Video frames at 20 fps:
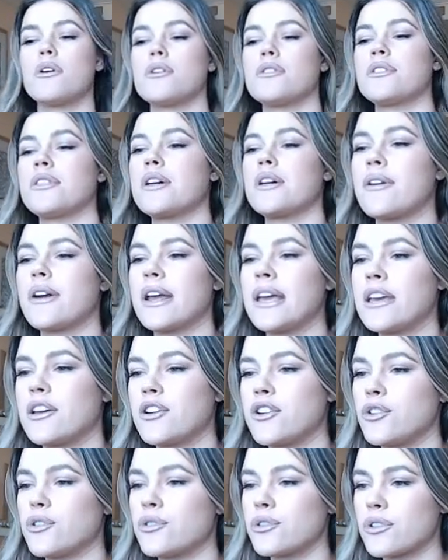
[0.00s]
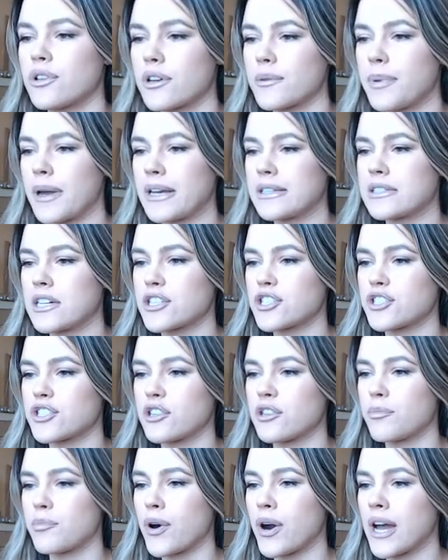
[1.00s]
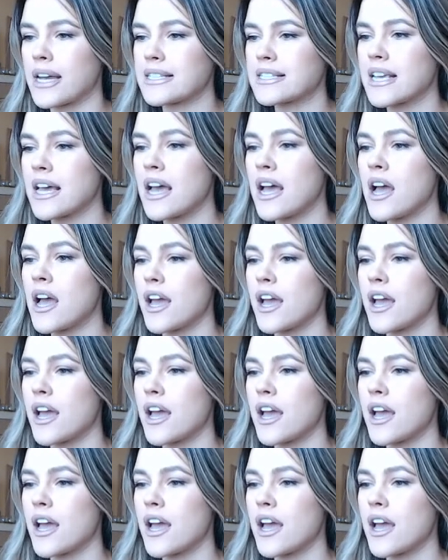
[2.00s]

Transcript: that right here, you can pay attention to the price.